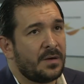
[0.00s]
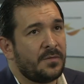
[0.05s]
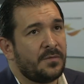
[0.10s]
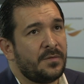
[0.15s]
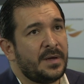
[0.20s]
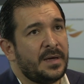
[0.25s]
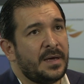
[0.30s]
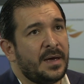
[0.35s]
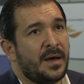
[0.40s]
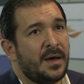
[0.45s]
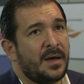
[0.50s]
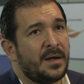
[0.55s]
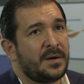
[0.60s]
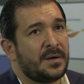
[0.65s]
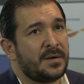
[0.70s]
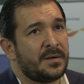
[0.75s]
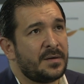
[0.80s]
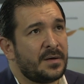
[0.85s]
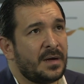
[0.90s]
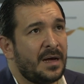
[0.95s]

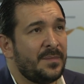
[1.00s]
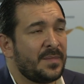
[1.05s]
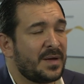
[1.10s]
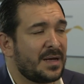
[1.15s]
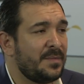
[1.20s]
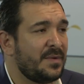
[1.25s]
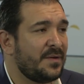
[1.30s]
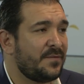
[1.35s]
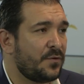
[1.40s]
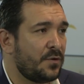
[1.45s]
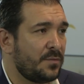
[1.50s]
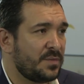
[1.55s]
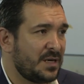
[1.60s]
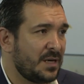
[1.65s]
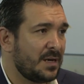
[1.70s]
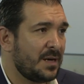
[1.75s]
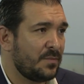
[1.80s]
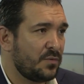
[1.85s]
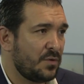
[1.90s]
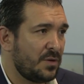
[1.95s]
I'm coming from
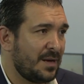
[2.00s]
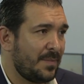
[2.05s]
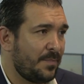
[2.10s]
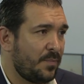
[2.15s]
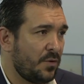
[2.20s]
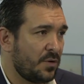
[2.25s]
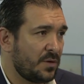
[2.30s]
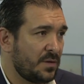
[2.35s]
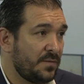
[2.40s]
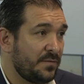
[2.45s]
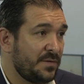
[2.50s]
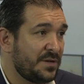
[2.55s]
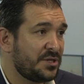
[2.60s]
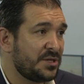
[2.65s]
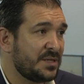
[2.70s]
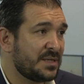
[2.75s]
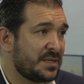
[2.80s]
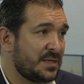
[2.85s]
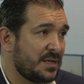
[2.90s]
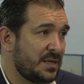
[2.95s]
King Abdullah Port, which
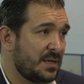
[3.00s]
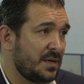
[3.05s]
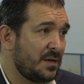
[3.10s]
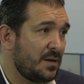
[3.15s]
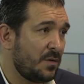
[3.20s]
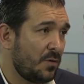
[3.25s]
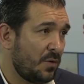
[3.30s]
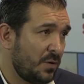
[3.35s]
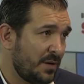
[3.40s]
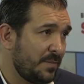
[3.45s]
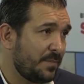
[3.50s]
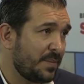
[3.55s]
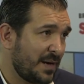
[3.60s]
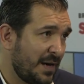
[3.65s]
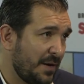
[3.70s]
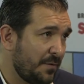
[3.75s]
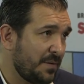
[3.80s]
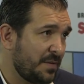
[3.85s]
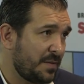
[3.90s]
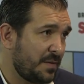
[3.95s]
is the only
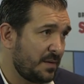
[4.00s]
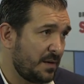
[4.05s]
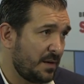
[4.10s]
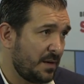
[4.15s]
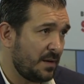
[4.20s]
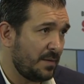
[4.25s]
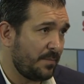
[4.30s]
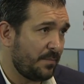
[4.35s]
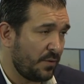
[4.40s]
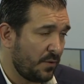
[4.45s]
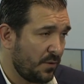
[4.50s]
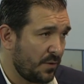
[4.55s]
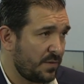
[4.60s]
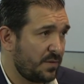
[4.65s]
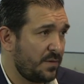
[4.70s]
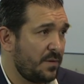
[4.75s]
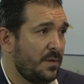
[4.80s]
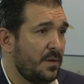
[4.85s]
private port,